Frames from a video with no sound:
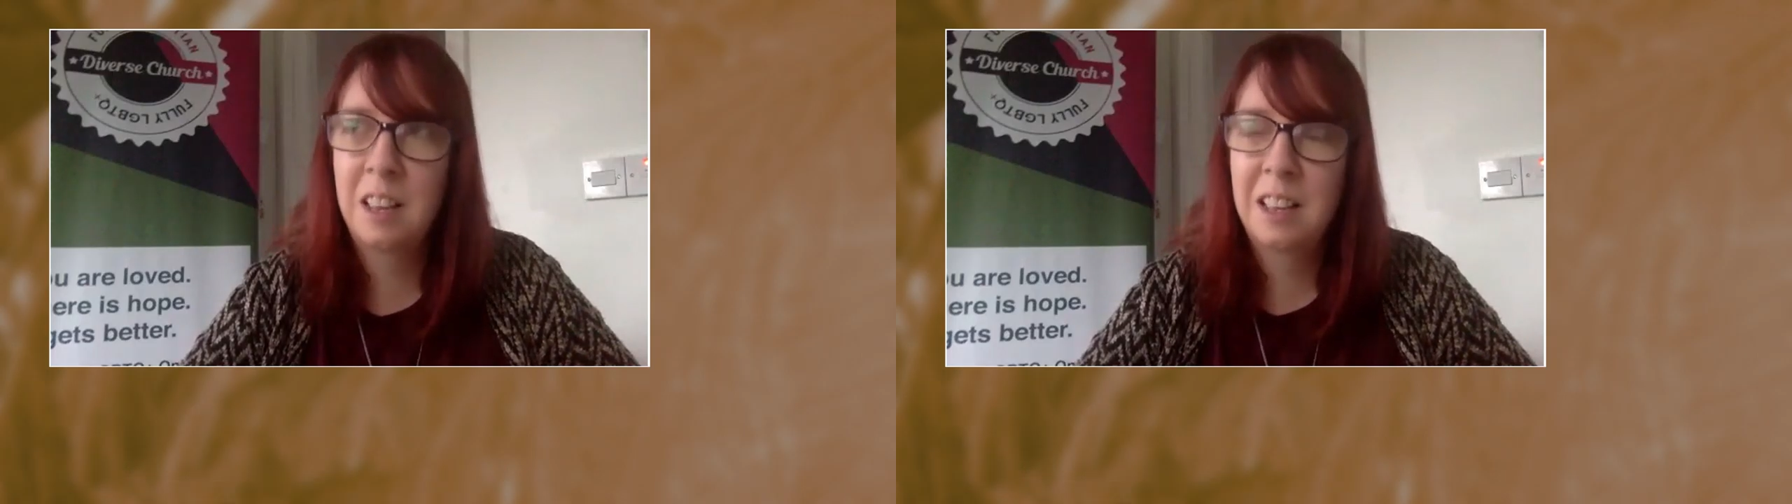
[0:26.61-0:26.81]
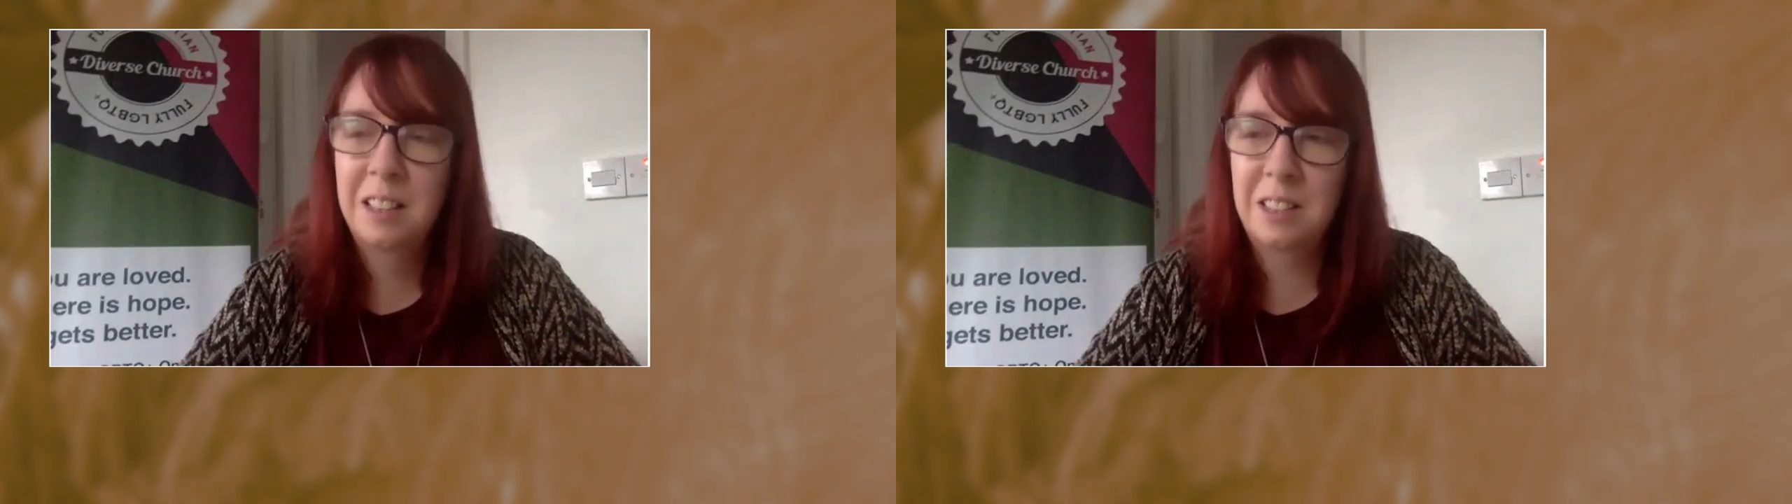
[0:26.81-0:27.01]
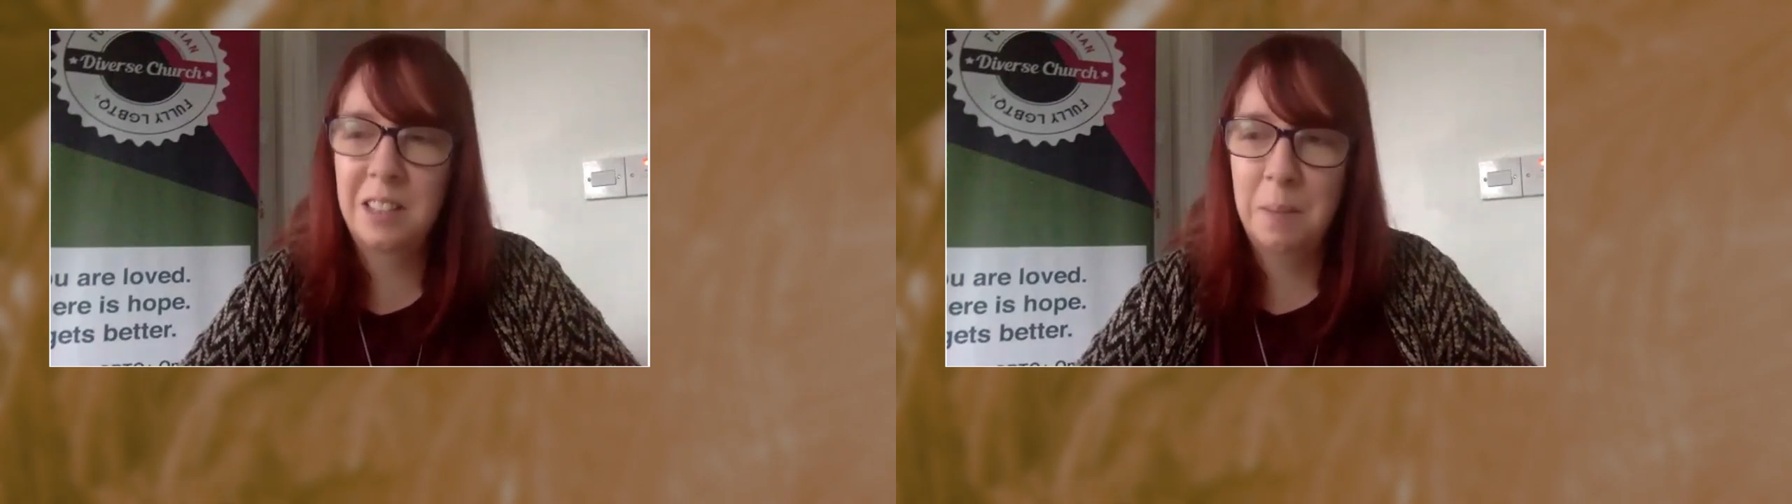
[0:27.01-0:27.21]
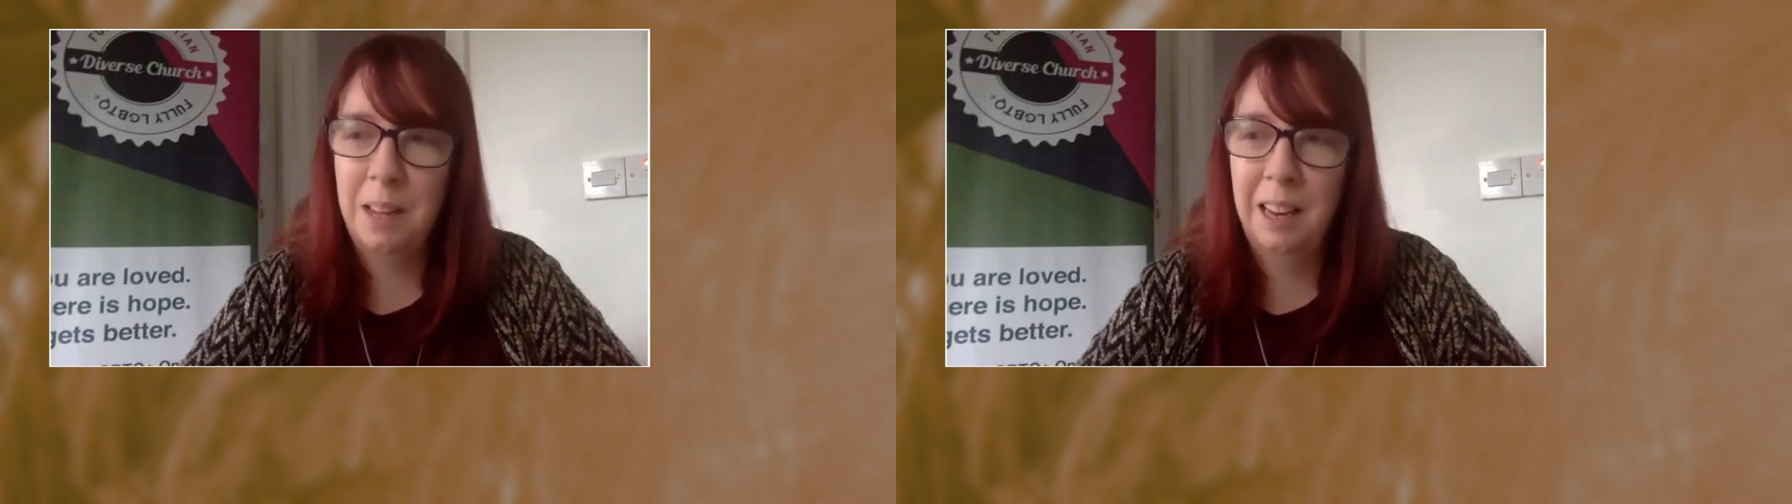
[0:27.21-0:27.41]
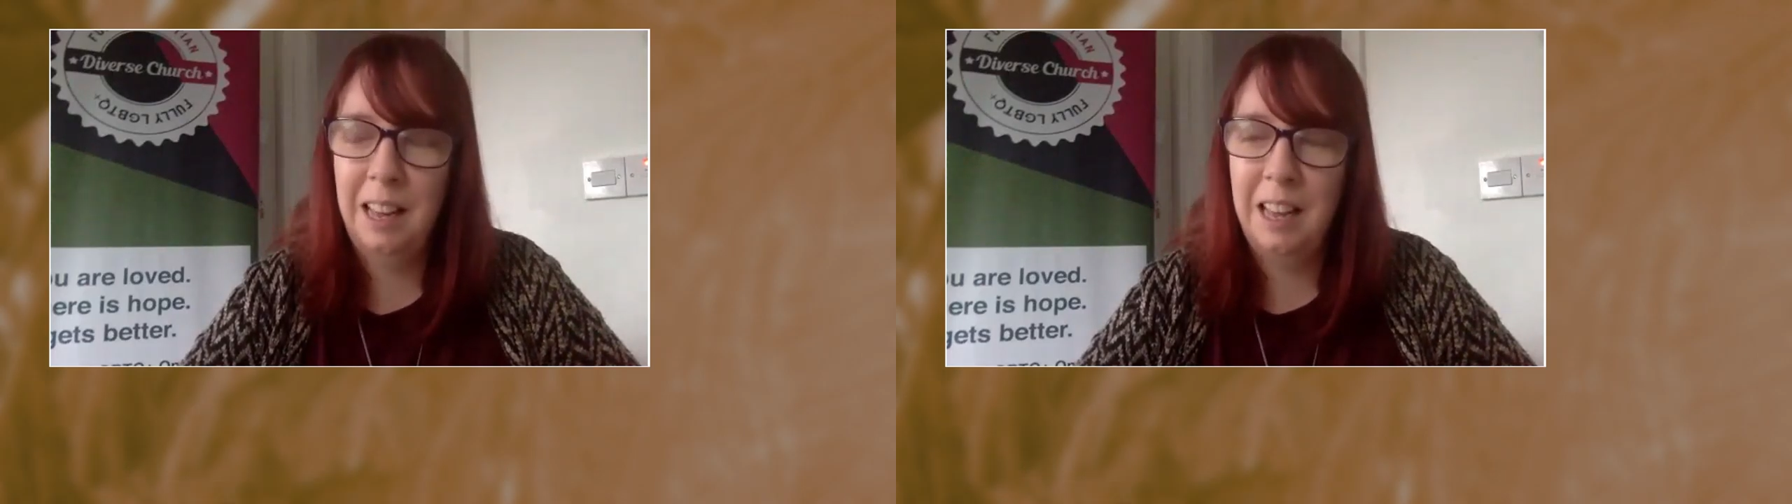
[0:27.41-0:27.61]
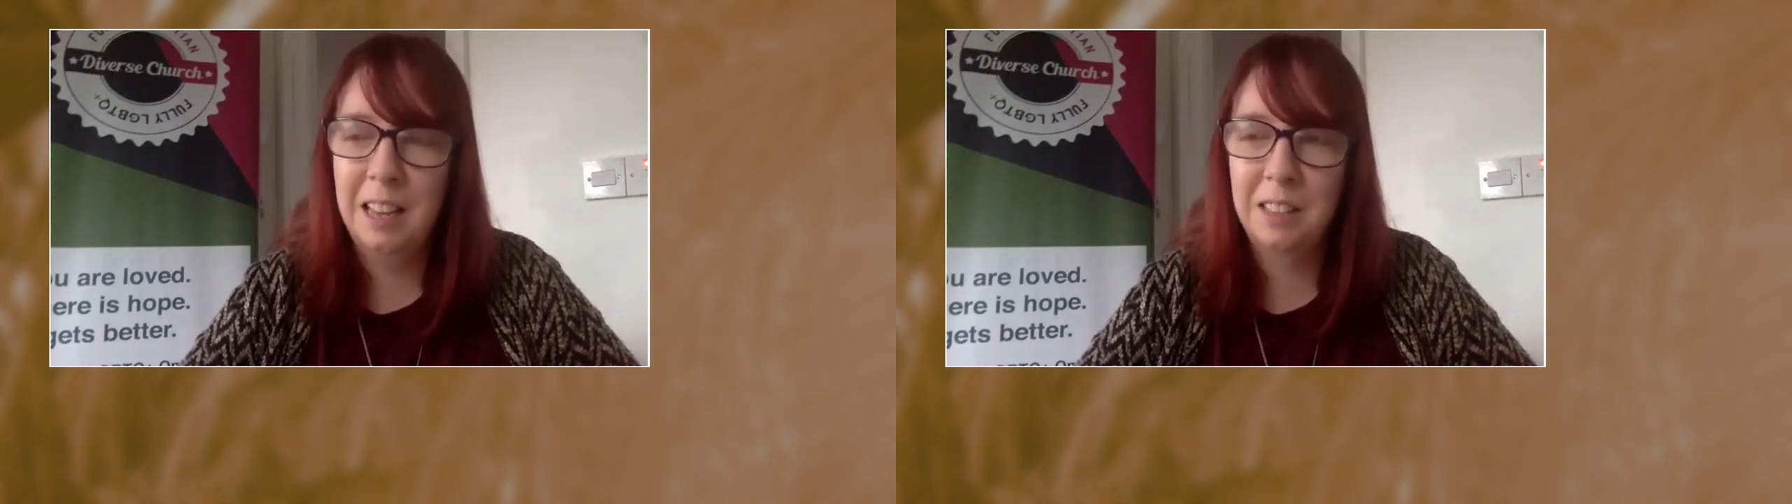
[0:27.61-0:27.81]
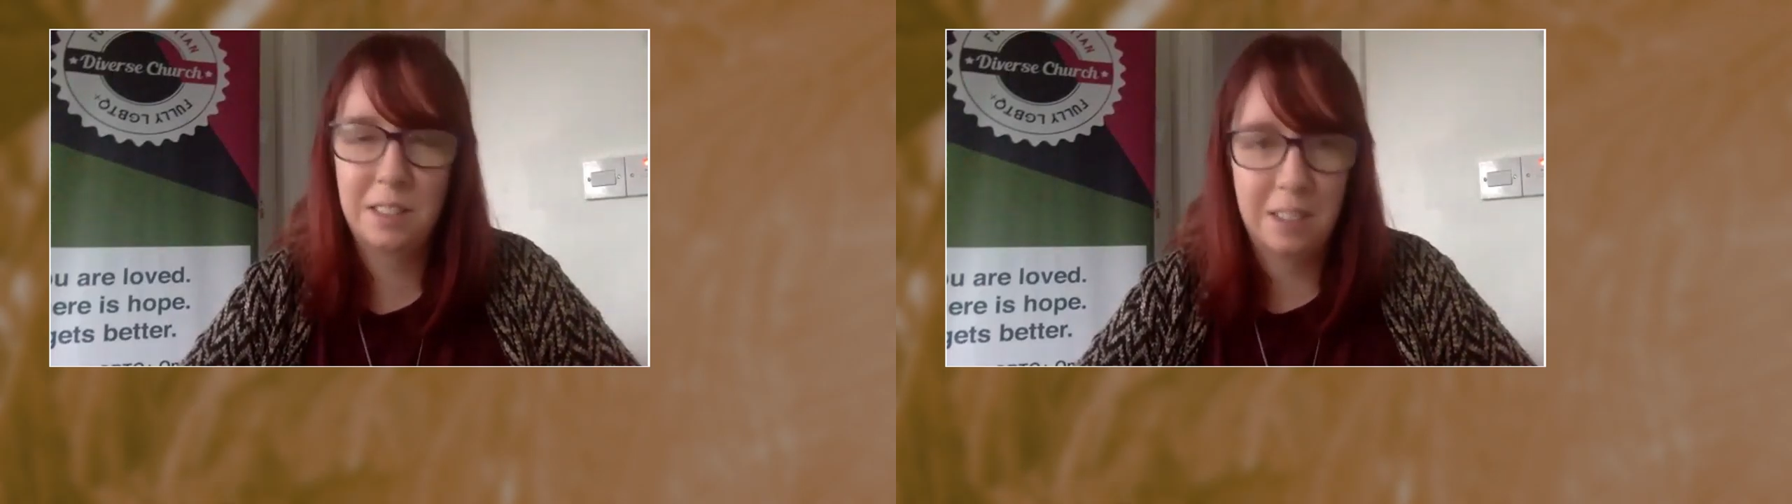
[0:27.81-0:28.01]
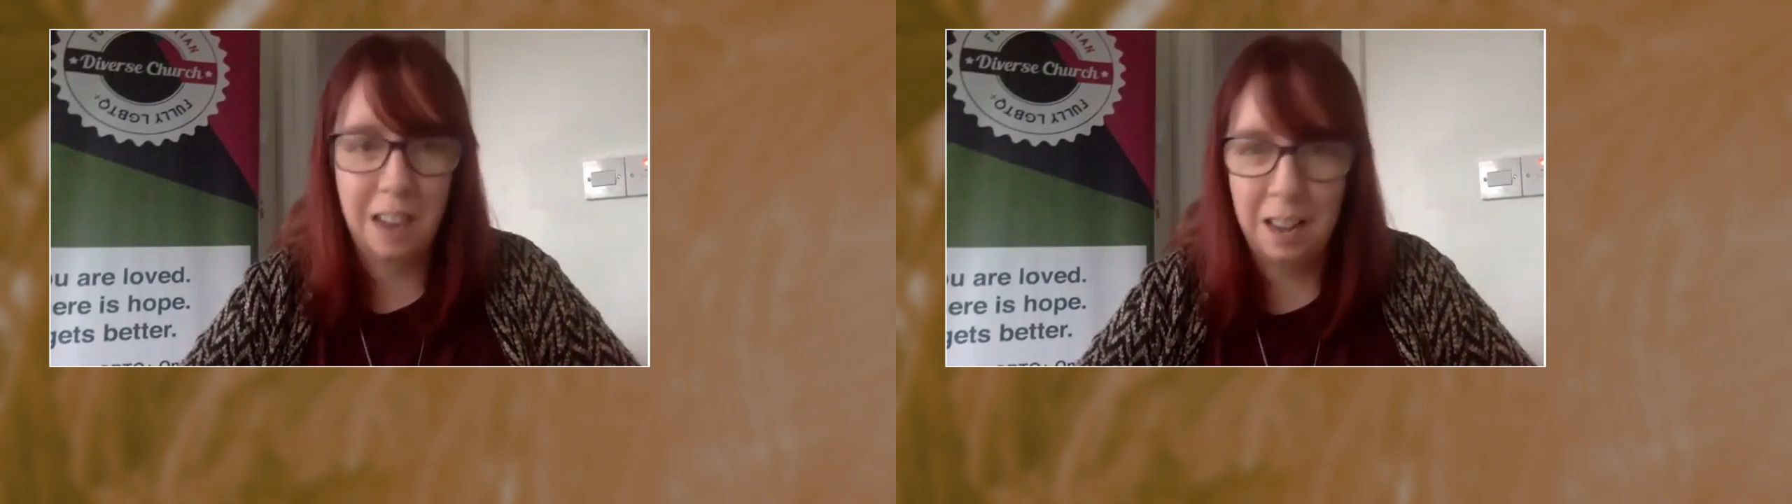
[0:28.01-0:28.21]
seemingly
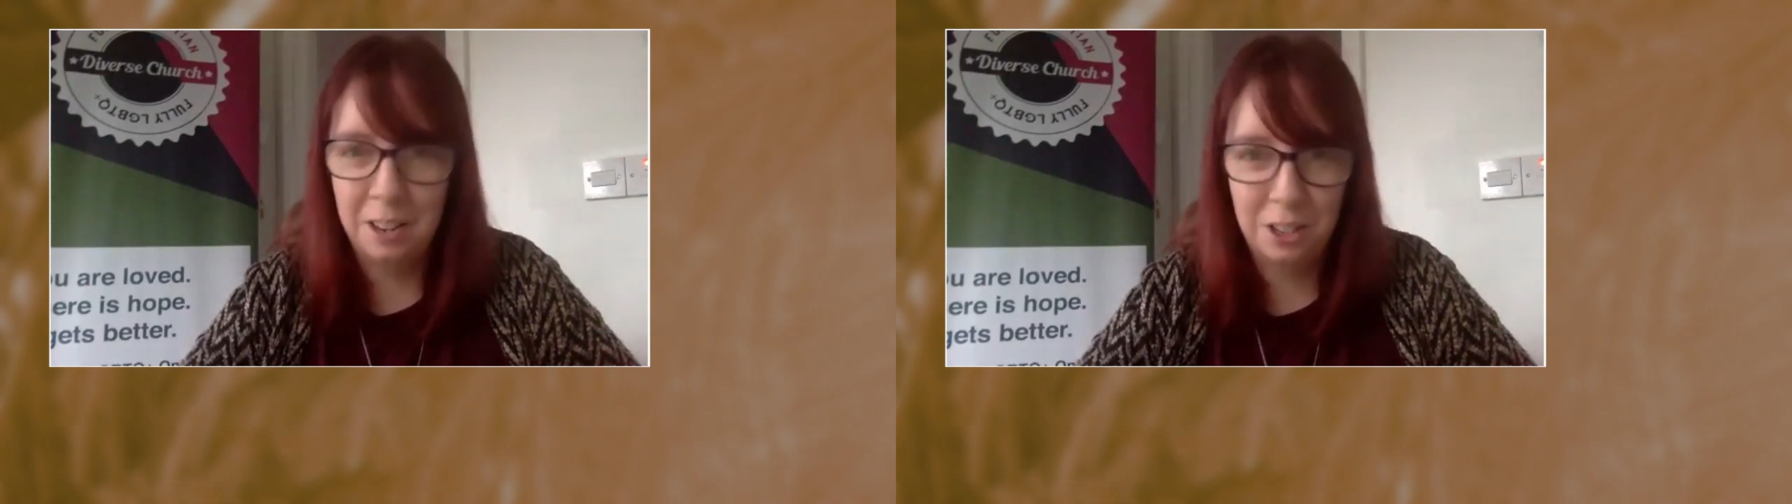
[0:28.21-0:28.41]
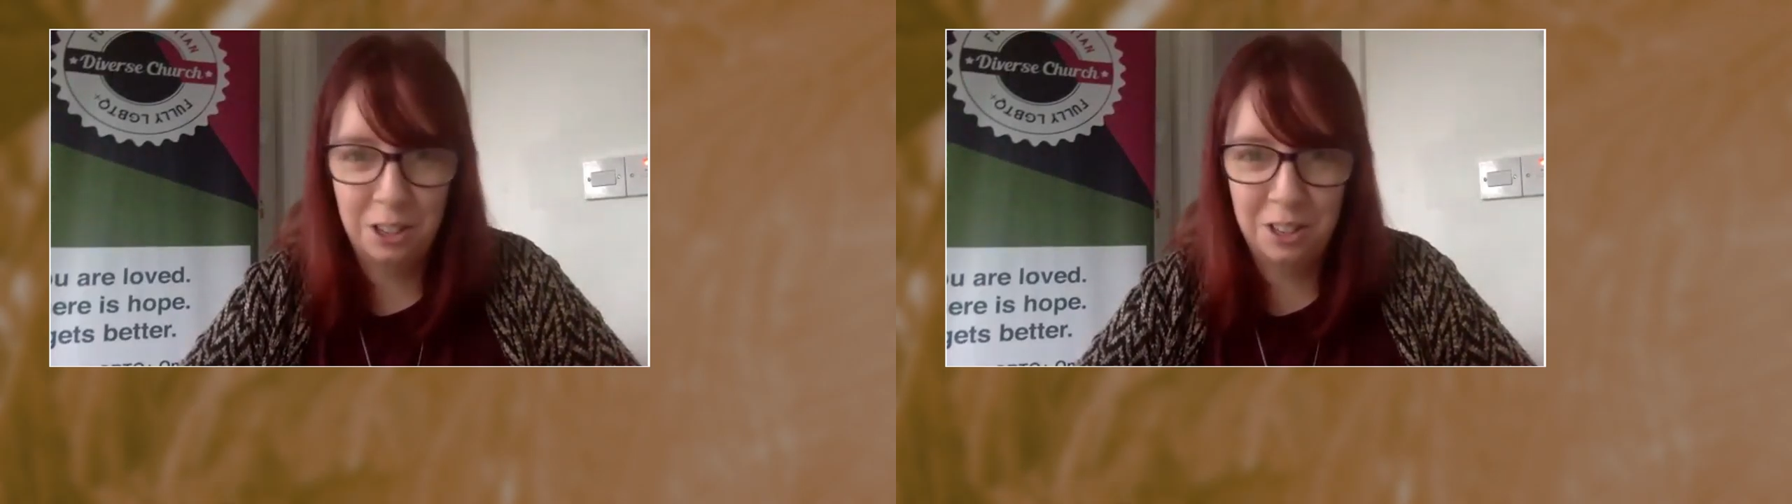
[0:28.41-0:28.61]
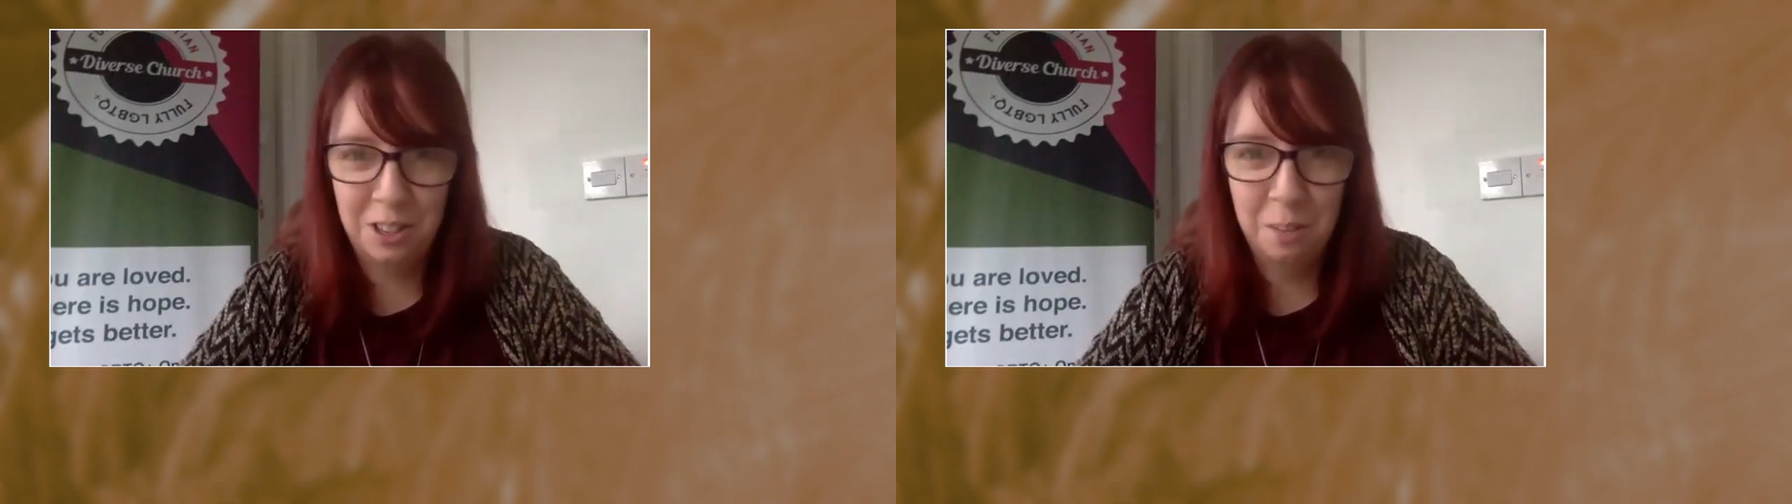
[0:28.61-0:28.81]
standard